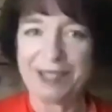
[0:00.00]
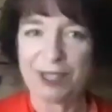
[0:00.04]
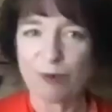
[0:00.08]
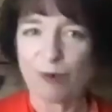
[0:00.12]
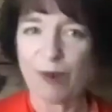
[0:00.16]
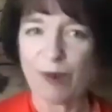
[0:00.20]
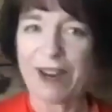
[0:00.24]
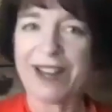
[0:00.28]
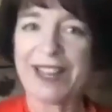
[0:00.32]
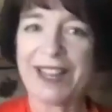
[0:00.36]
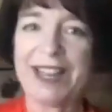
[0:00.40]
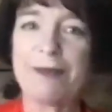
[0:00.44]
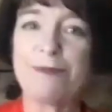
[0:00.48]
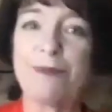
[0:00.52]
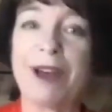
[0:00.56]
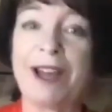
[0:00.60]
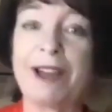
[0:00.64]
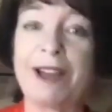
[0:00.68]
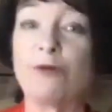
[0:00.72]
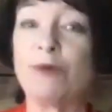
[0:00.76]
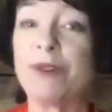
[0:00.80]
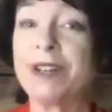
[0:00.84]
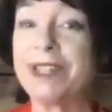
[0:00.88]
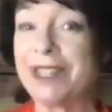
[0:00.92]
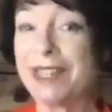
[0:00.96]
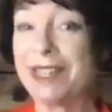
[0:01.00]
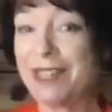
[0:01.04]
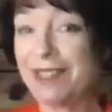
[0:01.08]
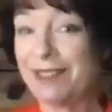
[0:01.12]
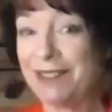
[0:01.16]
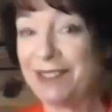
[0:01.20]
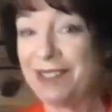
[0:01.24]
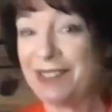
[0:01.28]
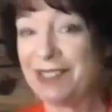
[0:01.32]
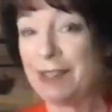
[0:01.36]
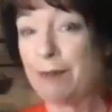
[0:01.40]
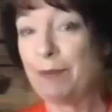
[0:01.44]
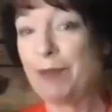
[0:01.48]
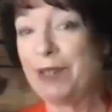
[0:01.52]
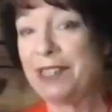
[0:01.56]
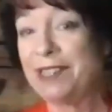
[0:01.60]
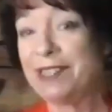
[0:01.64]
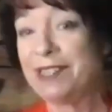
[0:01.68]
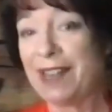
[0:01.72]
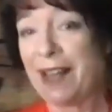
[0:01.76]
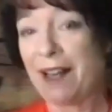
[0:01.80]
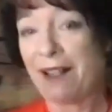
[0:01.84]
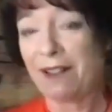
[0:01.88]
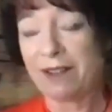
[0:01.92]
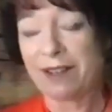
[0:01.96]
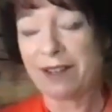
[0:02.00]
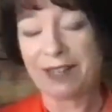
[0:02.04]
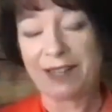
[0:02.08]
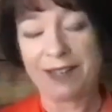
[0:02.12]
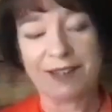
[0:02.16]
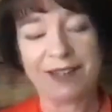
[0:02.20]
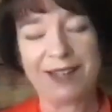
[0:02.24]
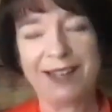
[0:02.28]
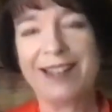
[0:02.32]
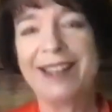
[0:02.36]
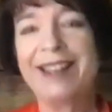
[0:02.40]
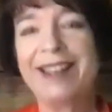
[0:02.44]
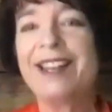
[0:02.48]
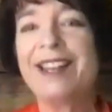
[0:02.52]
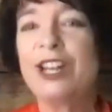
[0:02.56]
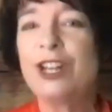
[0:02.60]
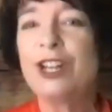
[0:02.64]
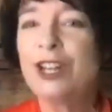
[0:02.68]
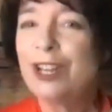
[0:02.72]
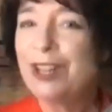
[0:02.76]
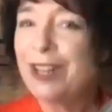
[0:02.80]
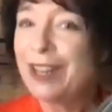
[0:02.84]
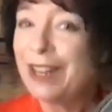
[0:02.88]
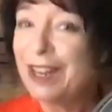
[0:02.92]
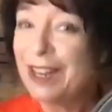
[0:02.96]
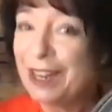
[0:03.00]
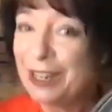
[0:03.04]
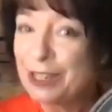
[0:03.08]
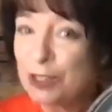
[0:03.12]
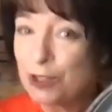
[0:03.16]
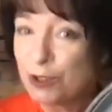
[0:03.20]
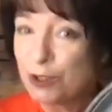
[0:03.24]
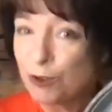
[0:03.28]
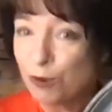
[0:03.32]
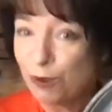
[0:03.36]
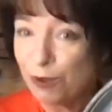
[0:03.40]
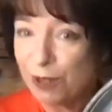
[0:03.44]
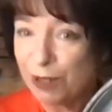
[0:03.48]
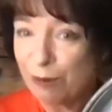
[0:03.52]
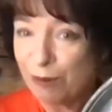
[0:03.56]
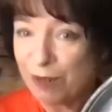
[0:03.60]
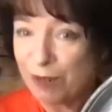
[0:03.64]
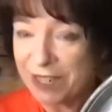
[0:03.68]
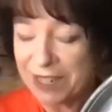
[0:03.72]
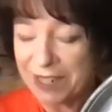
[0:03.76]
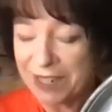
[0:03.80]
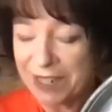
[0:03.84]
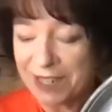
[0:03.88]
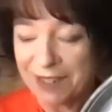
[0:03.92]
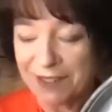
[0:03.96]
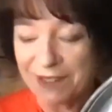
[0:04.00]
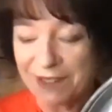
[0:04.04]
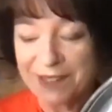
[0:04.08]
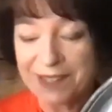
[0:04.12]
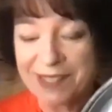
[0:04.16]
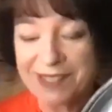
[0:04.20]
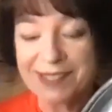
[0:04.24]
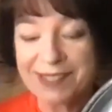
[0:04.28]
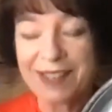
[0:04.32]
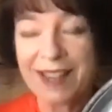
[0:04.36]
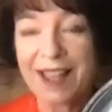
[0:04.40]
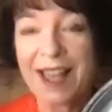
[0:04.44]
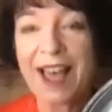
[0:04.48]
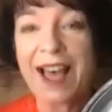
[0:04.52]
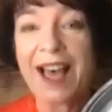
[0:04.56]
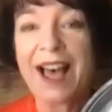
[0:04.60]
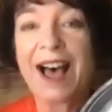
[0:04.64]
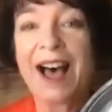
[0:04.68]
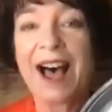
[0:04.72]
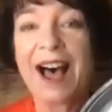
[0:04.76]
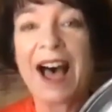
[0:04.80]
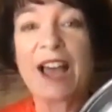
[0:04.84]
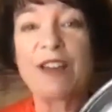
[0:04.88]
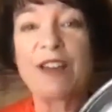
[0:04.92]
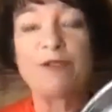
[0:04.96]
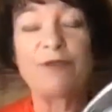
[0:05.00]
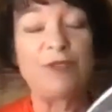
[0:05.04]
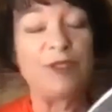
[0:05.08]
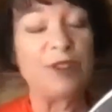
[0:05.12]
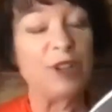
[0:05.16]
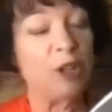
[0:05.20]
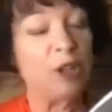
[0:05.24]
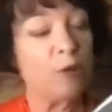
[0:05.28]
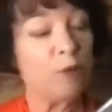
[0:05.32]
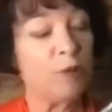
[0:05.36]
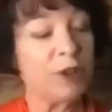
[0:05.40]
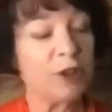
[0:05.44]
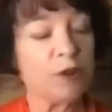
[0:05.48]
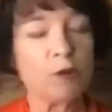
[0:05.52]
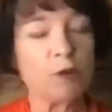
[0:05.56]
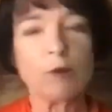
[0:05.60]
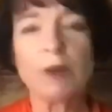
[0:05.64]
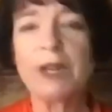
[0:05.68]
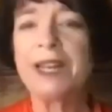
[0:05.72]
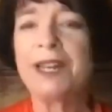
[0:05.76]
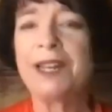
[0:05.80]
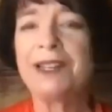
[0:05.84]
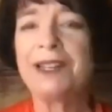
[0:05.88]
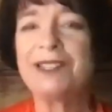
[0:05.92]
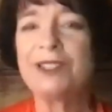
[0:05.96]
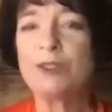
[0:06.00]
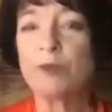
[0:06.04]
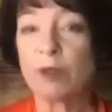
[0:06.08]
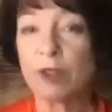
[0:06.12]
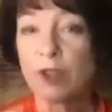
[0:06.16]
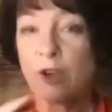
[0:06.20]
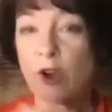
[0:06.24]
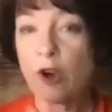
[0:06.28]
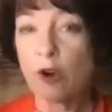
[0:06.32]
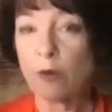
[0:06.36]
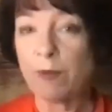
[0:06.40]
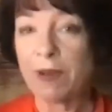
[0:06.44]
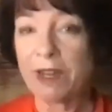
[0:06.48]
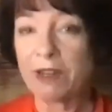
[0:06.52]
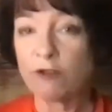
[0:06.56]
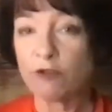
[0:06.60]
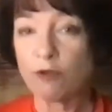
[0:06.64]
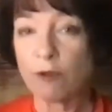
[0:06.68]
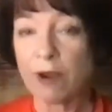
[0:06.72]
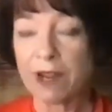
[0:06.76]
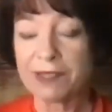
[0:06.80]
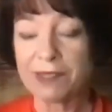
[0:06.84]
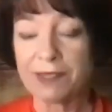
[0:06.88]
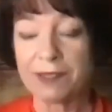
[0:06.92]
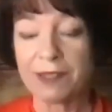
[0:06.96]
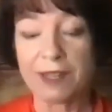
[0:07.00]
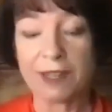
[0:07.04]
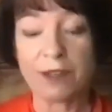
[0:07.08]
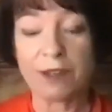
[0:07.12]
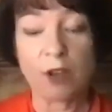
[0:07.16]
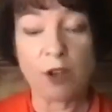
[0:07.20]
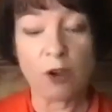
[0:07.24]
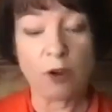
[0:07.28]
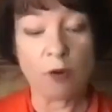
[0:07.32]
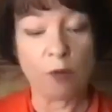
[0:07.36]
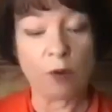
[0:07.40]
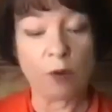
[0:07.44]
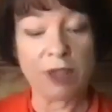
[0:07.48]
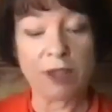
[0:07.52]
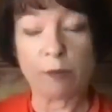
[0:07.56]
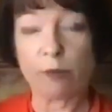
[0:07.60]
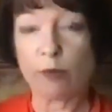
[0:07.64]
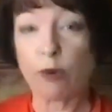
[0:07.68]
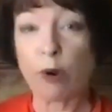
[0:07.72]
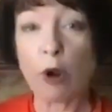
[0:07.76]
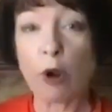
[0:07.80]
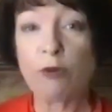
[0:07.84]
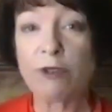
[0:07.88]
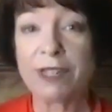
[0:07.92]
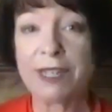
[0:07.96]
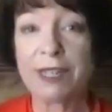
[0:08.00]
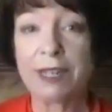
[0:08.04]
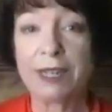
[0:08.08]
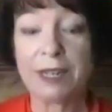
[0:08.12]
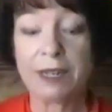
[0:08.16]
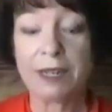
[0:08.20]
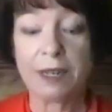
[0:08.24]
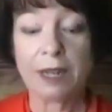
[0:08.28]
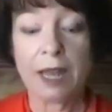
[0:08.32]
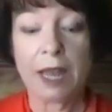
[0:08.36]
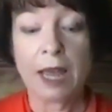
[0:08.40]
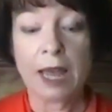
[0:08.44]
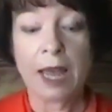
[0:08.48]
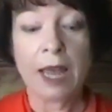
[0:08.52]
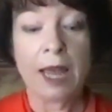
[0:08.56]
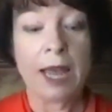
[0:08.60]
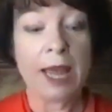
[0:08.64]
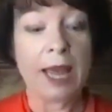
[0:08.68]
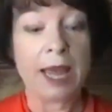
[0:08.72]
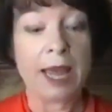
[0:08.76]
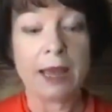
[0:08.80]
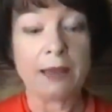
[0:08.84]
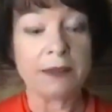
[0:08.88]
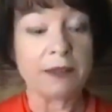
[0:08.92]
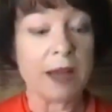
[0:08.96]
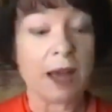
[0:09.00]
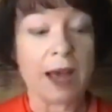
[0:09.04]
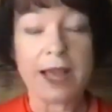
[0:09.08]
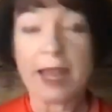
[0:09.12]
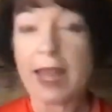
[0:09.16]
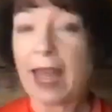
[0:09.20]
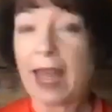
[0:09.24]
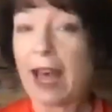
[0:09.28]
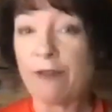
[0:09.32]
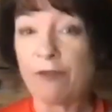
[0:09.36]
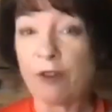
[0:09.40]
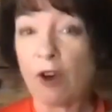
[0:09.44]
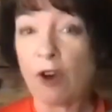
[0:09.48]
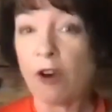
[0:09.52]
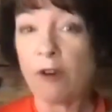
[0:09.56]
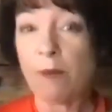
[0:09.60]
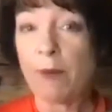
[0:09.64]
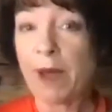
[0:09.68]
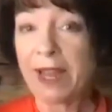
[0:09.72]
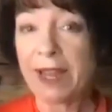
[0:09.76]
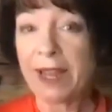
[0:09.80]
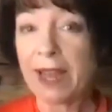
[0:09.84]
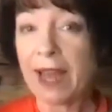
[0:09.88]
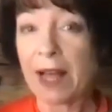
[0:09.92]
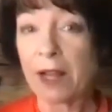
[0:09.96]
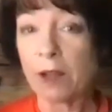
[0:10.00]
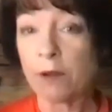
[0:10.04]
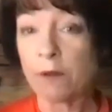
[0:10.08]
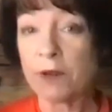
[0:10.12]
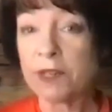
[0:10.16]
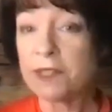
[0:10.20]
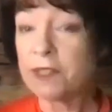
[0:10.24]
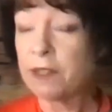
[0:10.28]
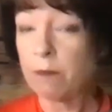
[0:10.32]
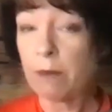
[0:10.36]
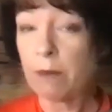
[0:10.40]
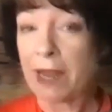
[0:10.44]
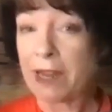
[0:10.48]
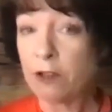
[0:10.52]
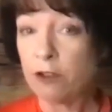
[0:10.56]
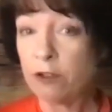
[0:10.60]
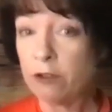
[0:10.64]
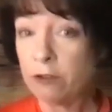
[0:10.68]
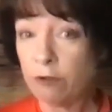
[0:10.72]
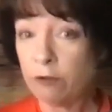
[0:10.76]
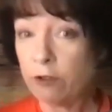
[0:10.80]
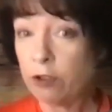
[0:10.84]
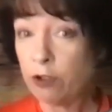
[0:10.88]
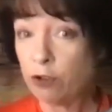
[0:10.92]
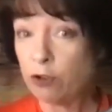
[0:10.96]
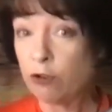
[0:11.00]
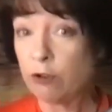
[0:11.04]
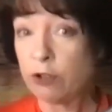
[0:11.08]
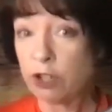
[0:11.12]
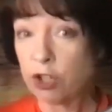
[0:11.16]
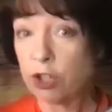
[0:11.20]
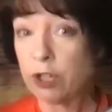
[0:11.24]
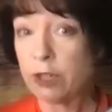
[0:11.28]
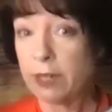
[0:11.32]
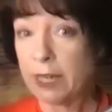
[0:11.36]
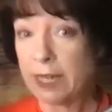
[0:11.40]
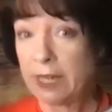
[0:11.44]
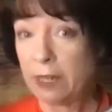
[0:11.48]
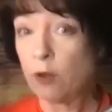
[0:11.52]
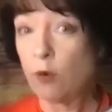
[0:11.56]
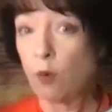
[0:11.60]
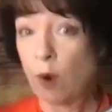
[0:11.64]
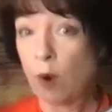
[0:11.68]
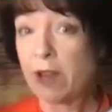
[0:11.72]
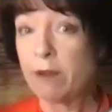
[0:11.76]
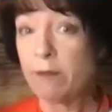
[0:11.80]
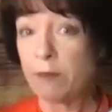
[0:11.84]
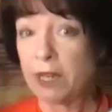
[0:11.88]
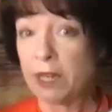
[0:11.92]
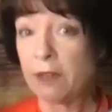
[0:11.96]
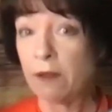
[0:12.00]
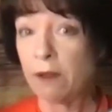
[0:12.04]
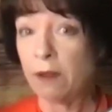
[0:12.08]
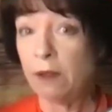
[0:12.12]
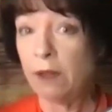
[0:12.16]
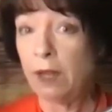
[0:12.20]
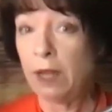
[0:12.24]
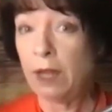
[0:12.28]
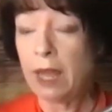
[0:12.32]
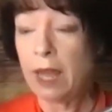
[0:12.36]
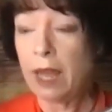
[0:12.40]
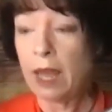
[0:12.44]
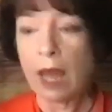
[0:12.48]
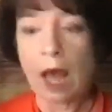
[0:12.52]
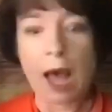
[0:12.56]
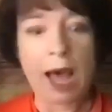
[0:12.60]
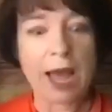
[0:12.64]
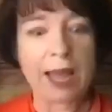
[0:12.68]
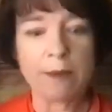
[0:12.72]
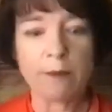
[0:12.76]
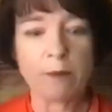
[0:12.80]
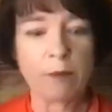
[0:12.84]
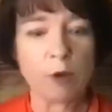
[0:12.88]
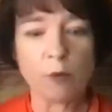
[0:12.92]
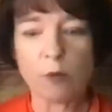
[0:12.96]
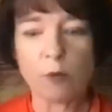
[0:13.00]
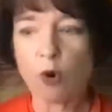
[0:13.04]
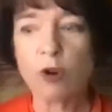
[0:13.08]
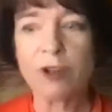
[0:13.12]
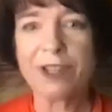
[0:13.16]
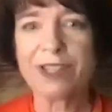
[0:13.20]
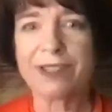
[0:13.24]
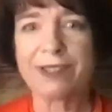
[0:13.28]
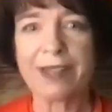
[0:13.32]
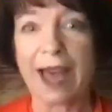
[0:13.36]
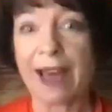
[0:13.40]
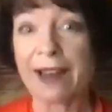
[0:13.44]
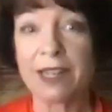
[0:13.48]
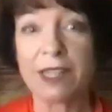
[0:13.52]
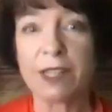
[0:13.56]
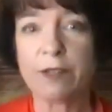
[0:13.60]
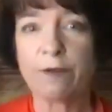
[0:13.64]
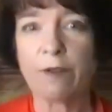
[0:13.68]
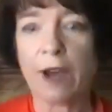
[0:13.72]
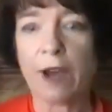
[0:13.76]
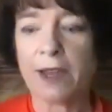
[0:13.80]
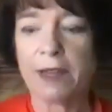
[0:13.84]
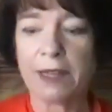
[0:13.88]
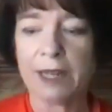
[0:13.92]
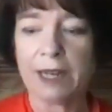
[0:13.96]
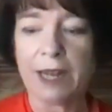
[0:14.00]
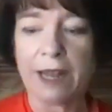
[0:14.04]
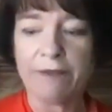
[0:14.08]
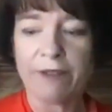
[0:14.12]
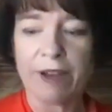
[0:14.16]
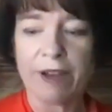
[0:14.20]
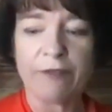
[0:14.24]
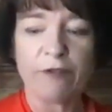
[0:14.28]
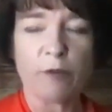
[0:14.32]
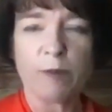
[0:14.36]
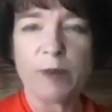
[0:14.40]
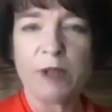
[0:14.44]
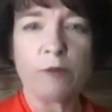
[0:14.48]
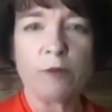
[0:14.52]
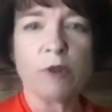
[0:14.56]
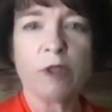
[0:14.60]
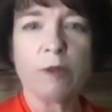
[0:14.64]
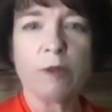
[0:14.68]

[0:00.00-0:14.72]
what I eat my ridiculously big salad in. It's truly ridiculous. I fill it with greens, with a homemade dressing, with a protein, and I have all my calories and my nutrition in the one meal. I am more satisfied than I've ever been with